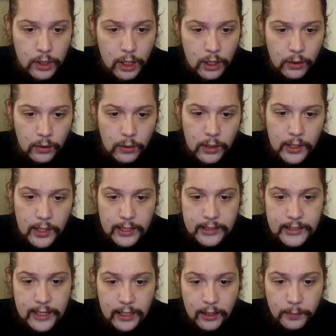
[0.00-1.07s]
Go,
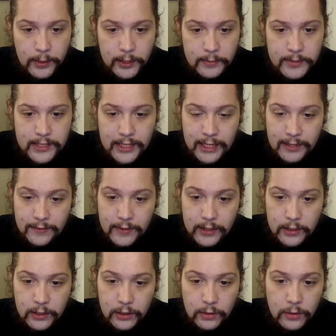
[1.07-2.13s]
and tell pimps that I've
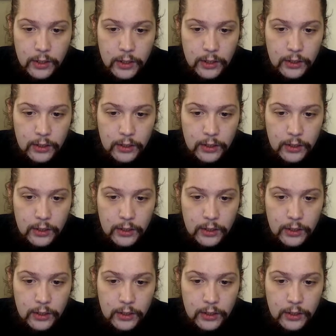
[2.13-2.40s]
hit you.